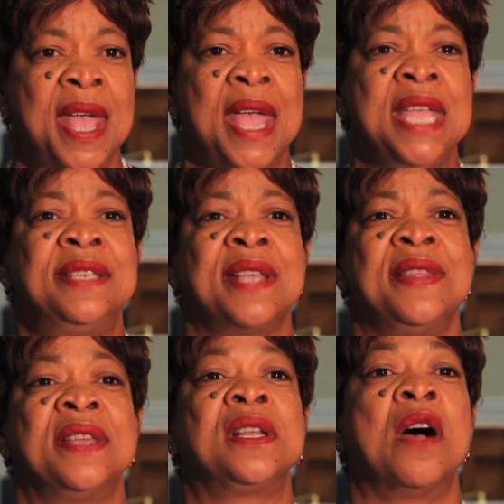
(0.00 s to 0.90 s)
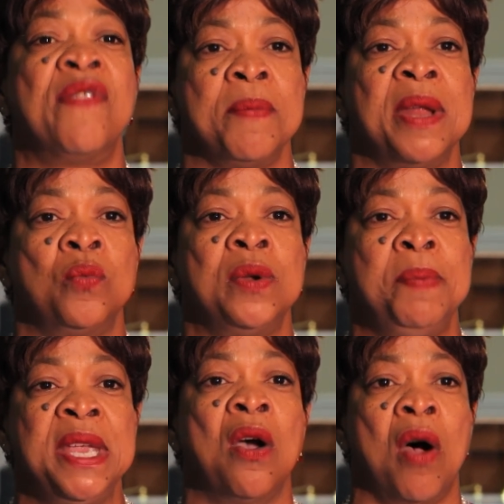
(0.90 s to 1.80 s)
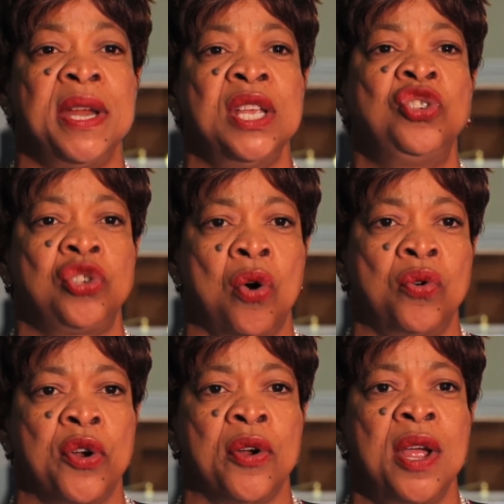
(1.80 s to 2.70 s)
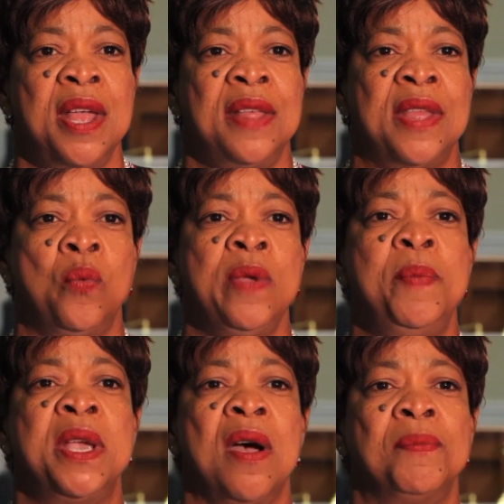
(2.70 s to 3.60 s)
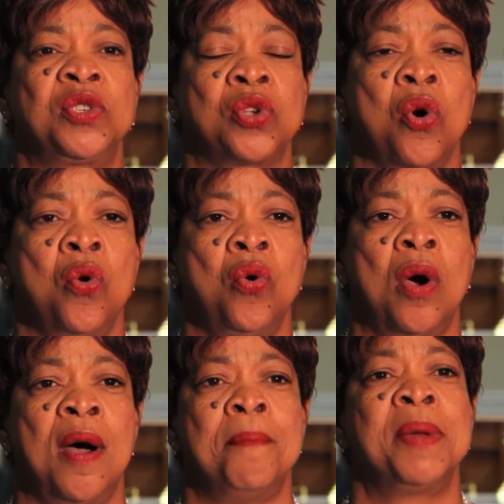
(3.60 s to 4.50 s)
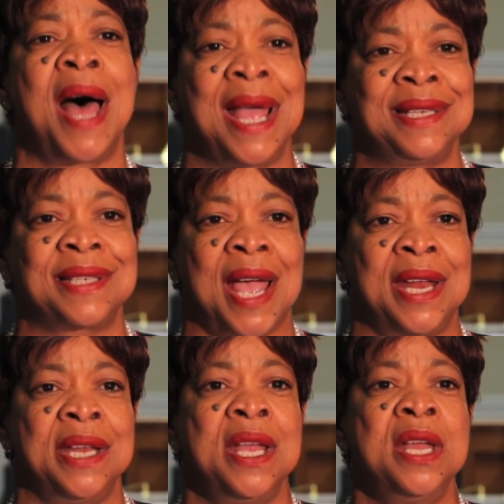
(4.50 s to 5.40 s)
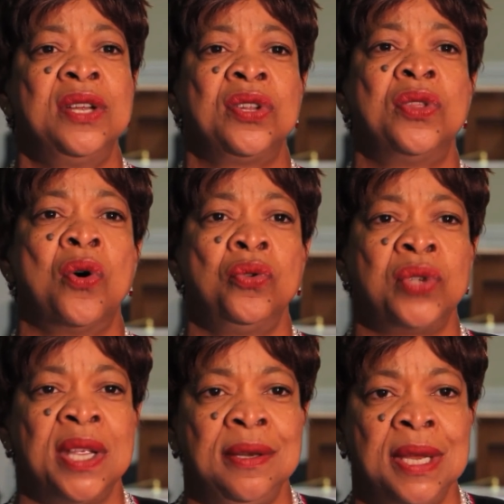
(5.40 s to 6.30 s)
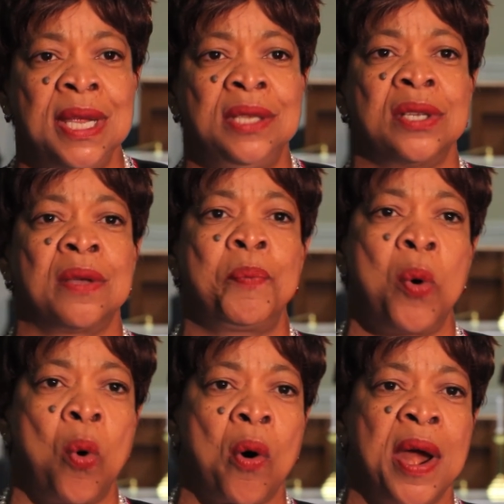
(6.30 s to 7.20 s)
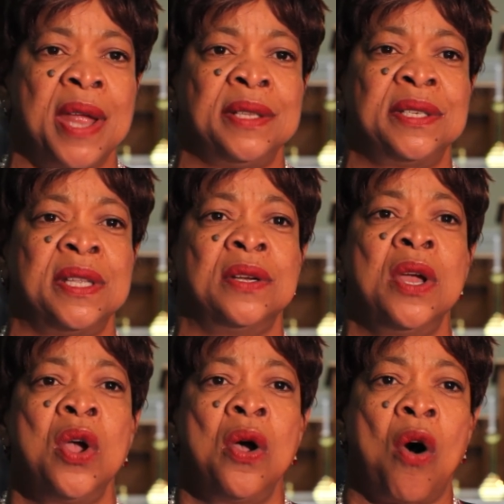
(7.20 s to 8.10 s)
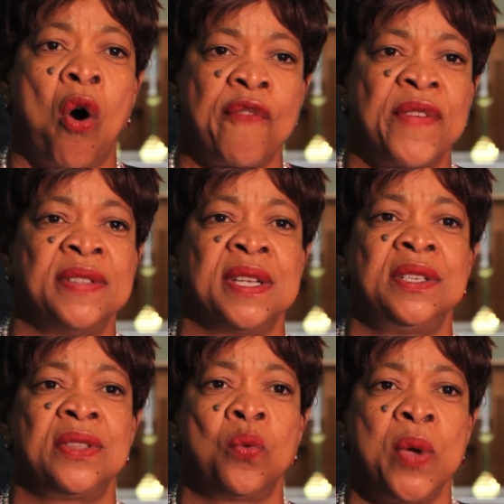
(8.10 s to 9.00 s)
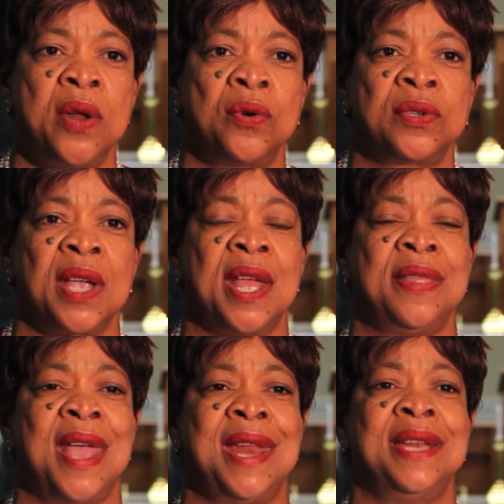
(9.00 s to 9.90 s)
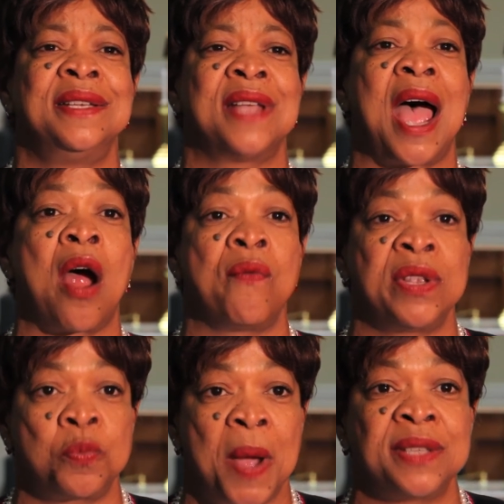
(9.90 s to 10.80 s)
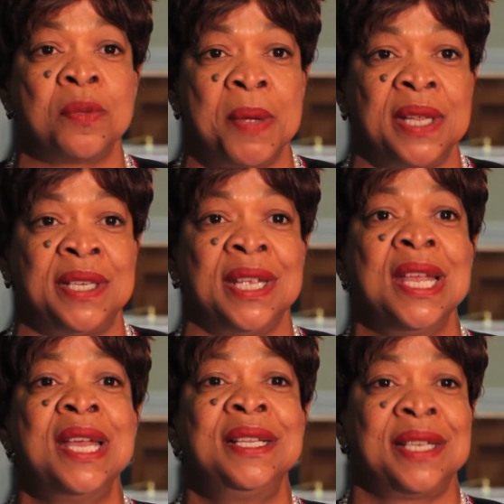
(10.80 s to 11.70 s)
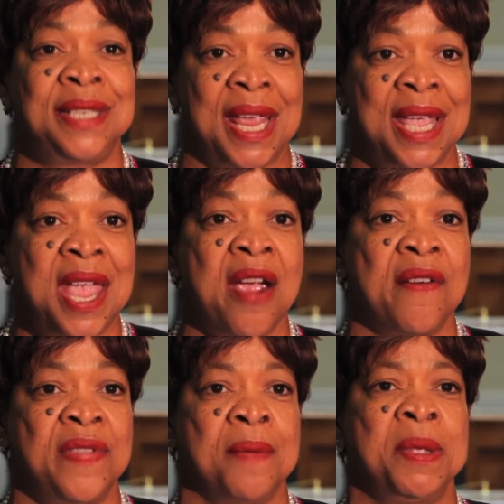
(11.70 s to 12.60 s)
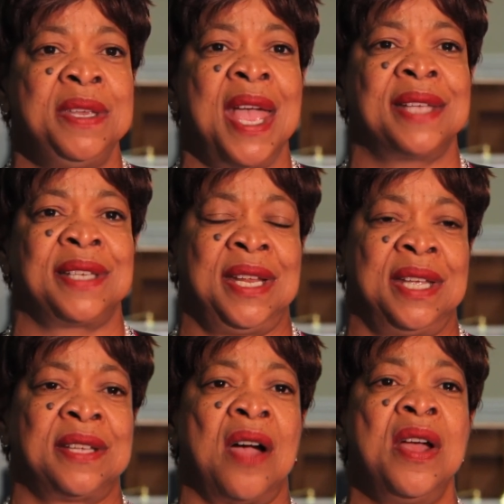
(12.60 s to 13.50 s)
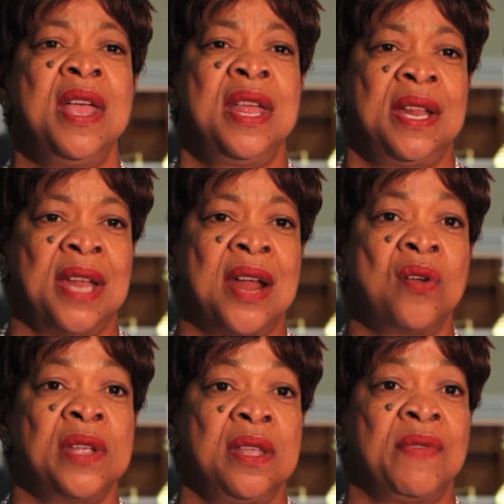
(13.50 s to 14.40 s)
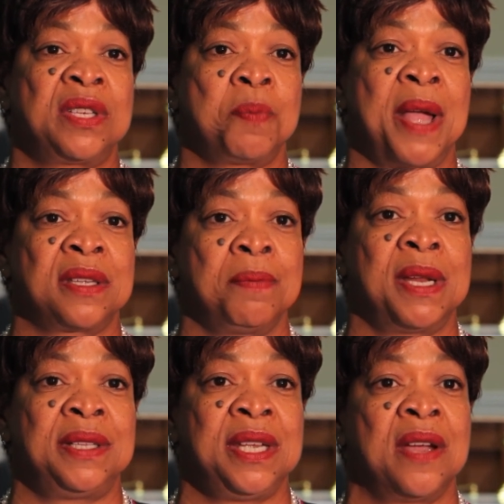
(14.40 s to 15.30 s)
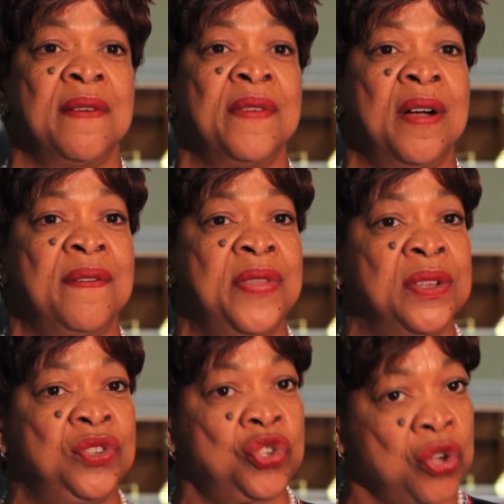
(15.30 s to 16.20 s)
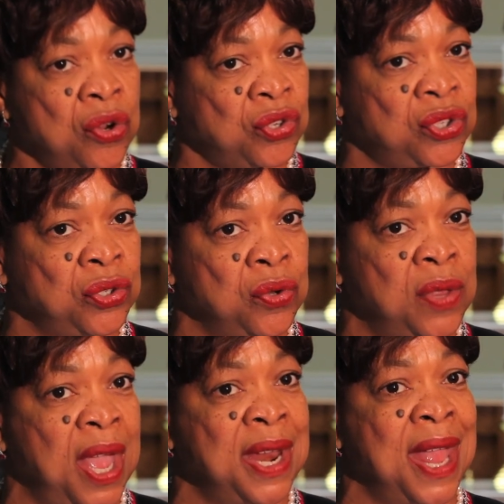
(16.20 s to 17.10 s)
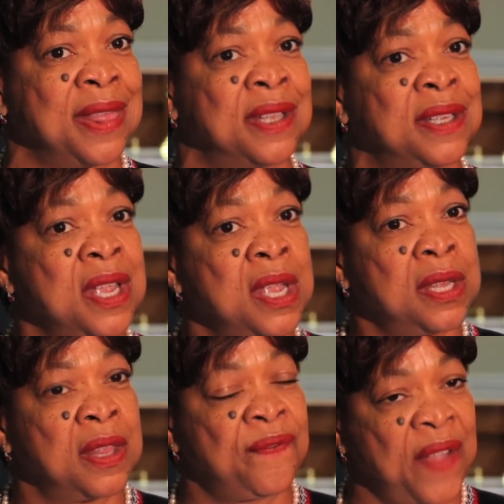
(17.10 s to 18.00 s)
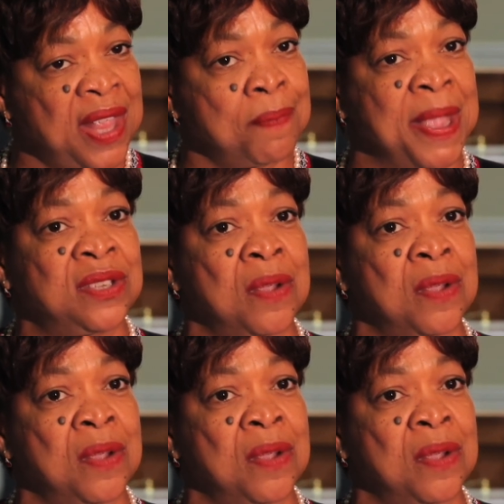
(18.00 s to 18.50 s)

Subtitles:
and he said that government would be on his shoulder, that we become so blindsided to those in need, to the poor and to the orphans and to the widows, and that it is our responsibility to take care of them. And yes, it is our not only the responsibility of the church to do that and the faith-based